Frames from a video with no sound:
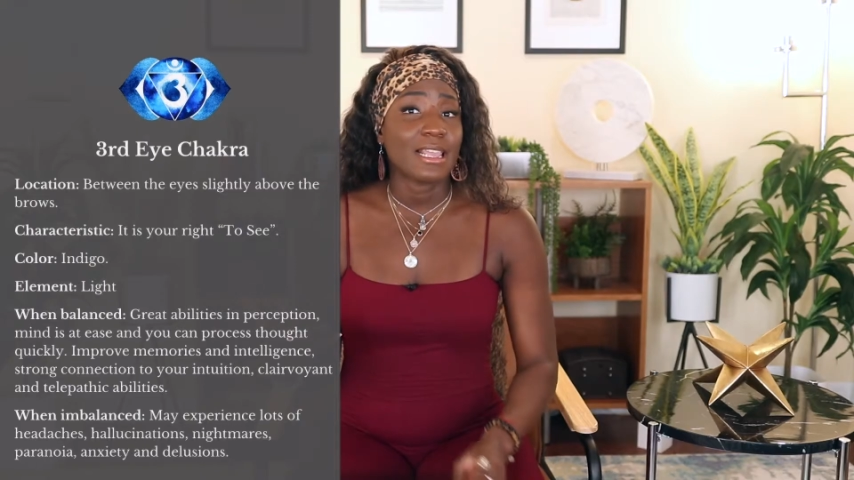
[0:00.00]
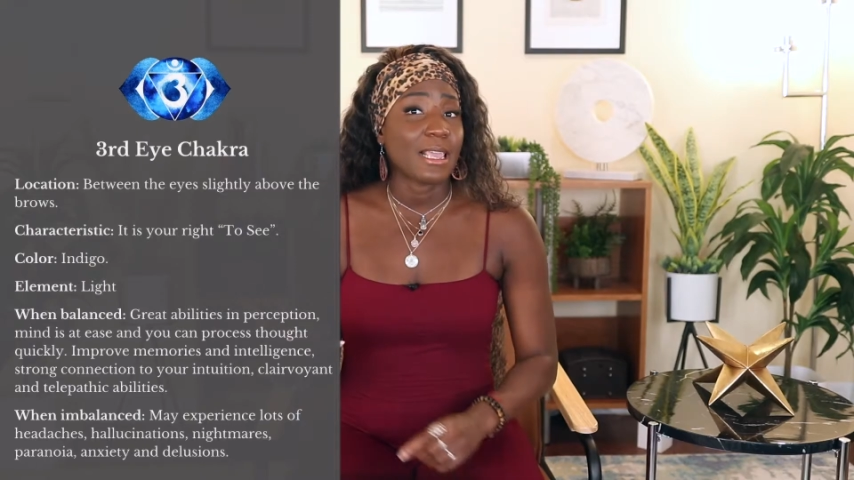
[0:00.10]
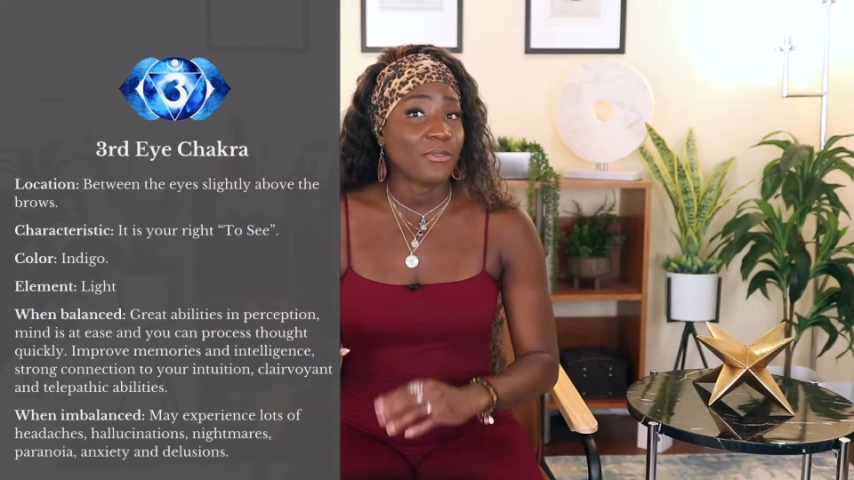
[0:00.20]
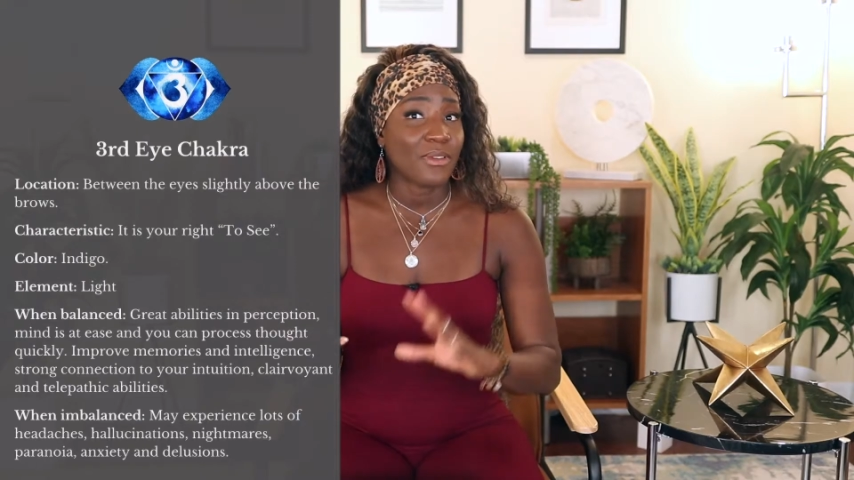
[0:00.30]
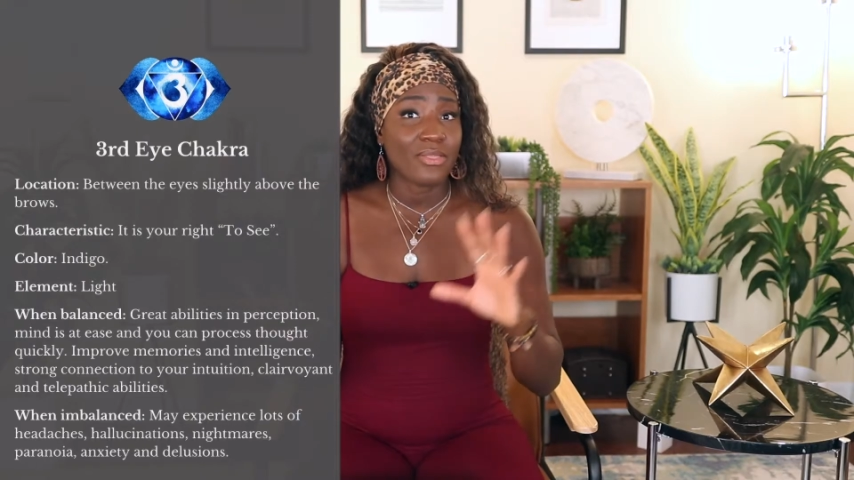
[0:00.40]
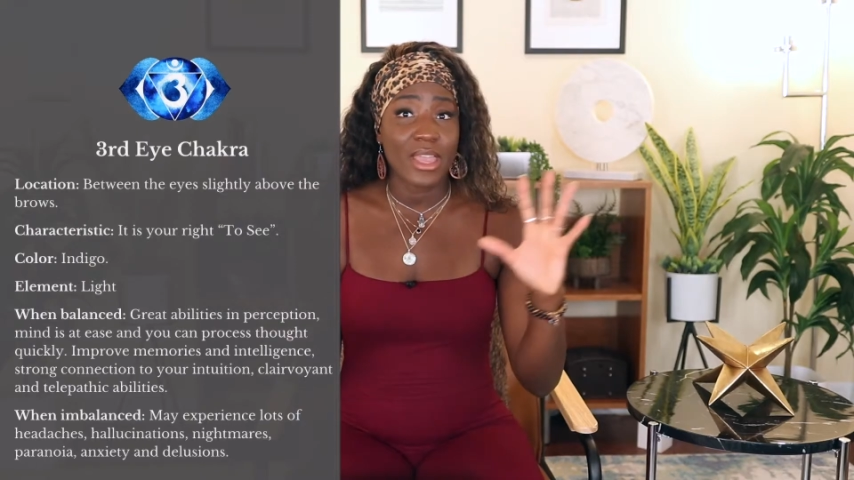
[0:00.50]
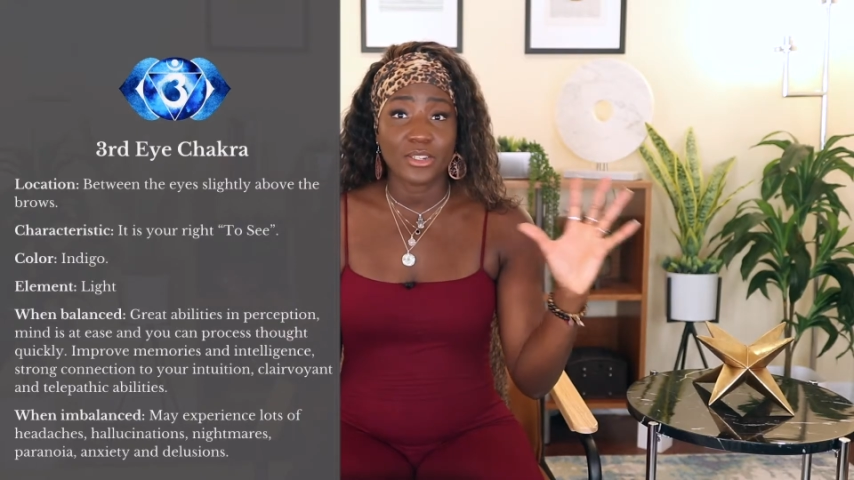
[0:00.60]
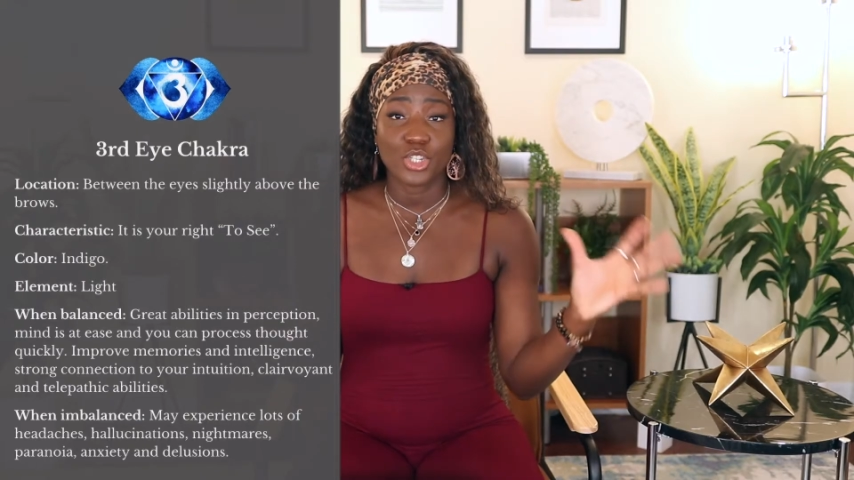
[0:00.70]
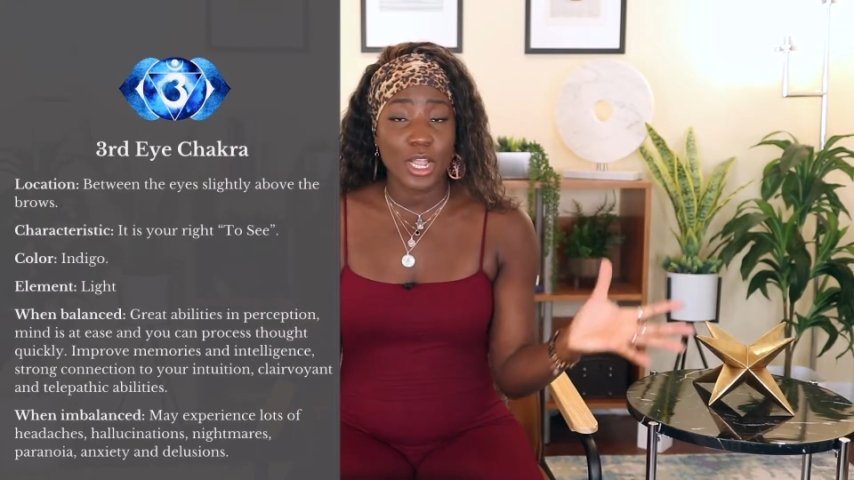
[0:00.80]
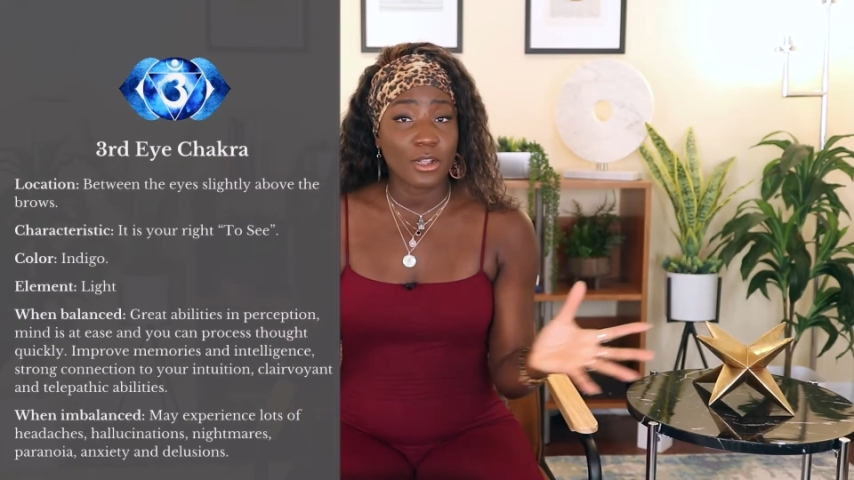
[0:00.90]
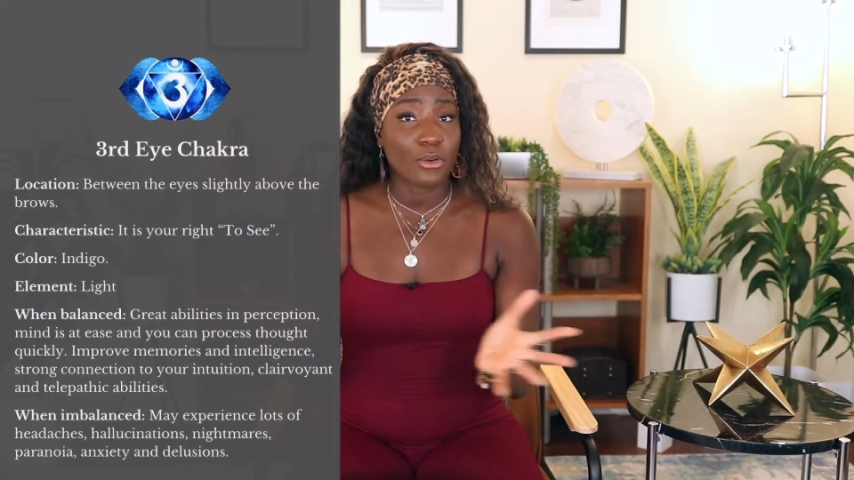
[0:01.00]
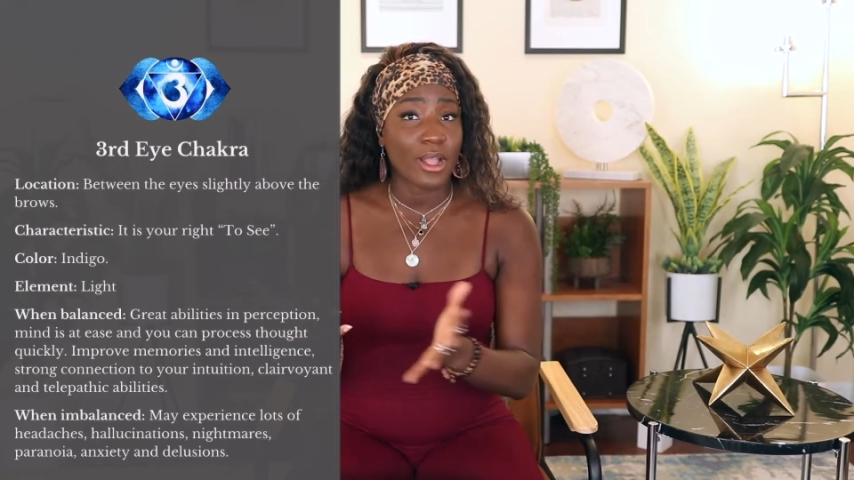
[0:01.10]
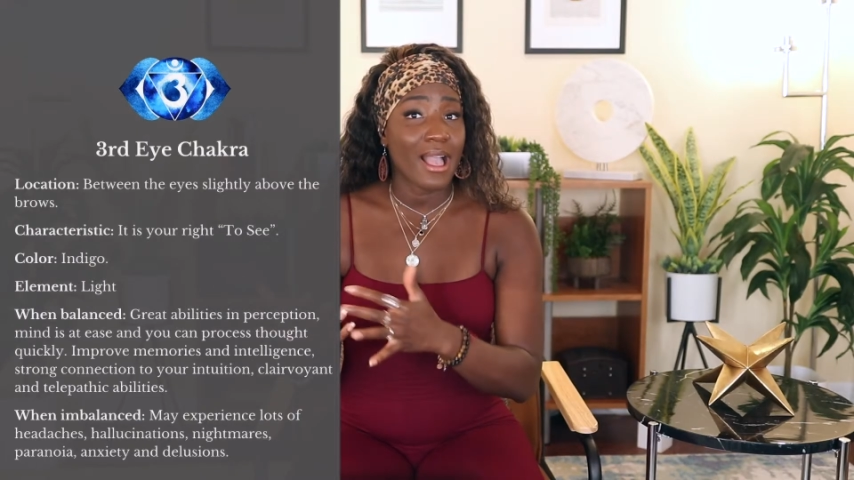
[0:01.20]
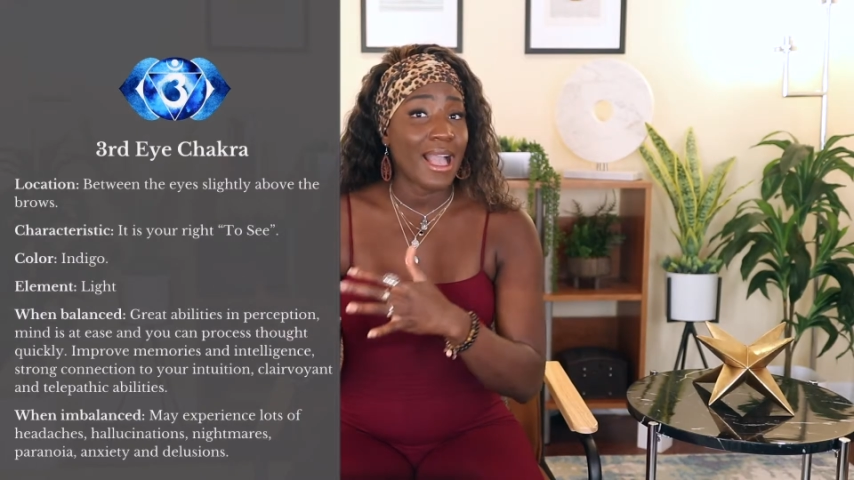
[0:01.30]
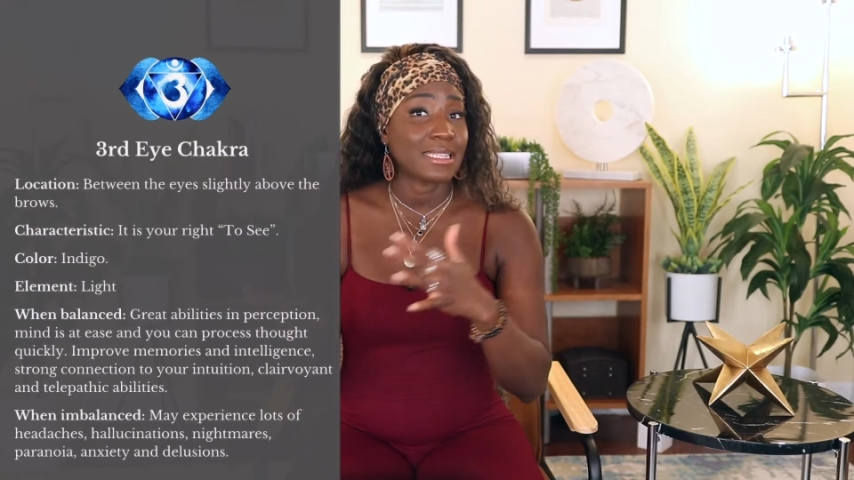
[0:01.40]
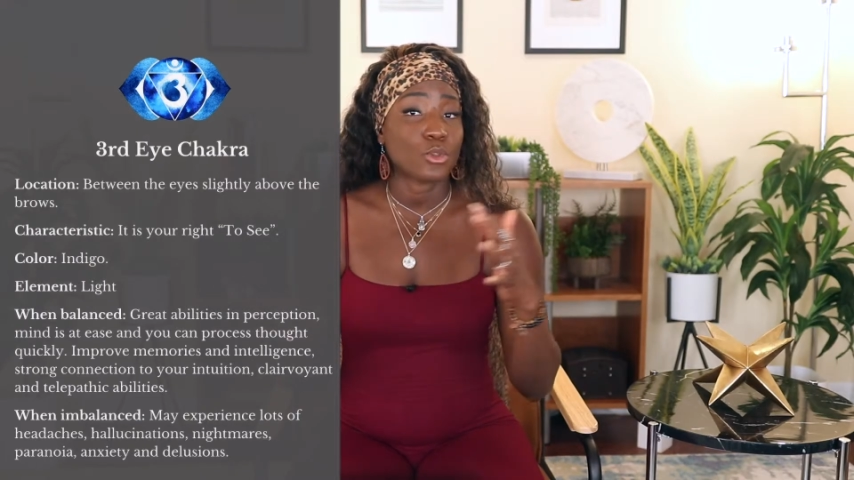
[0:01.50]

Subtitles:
if that chakra has